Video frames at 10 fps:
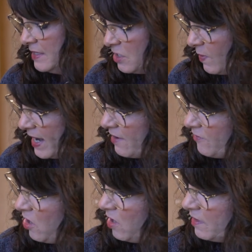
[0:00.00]
So I
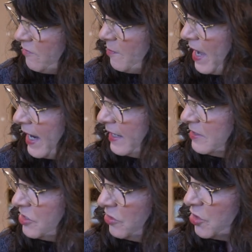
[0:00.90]
have all of
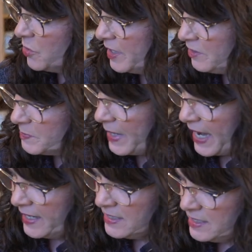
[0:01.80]
my tutorials, my
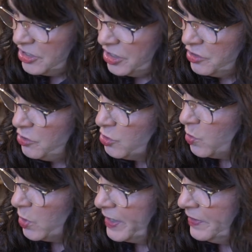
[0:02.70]
hand stitching
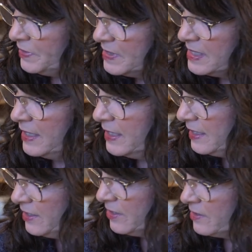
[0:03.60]
tutorials in
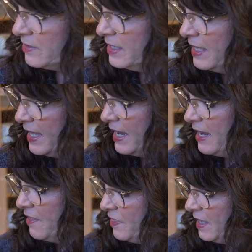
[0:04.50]
here,
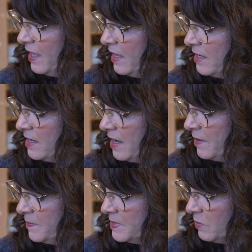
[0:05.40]
and
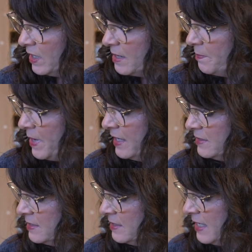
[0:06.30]
then sewing on a
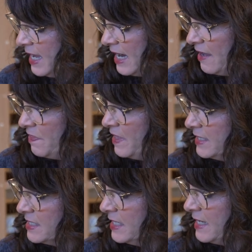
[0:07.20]
button, and
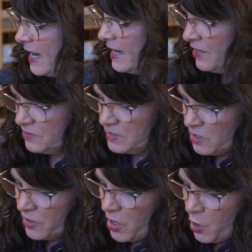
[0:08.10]
then today here's
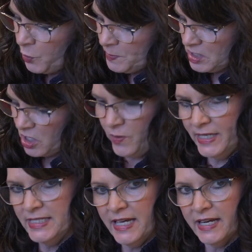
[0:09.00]
our home
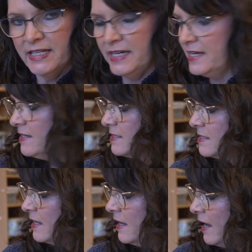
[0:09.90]
sewing
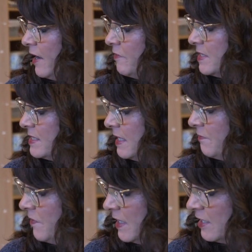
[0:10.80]
techniques of the
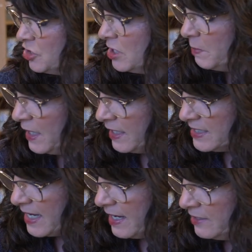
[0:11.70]
seam finish, the
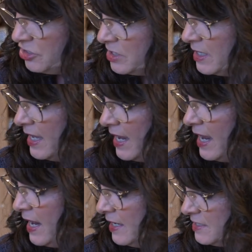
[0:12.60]
pinked edge.
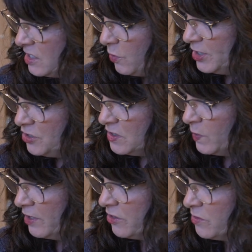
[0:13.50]
And so we just
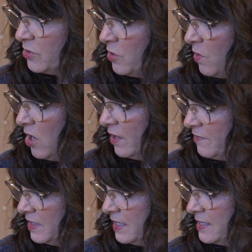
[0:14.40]
went through all
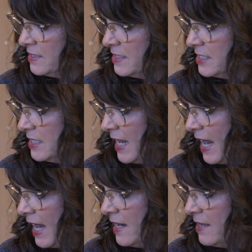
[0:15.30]
of these
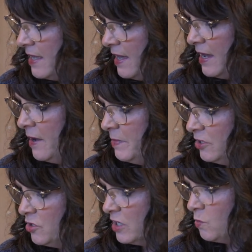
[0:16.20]
today
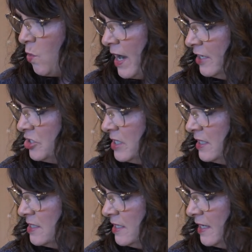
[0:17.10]
that you can watch
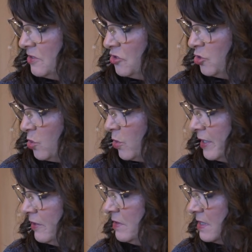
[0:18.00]
in today's
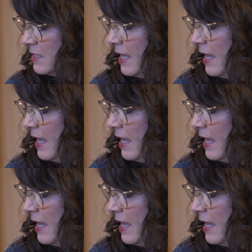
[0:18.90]
tutorials.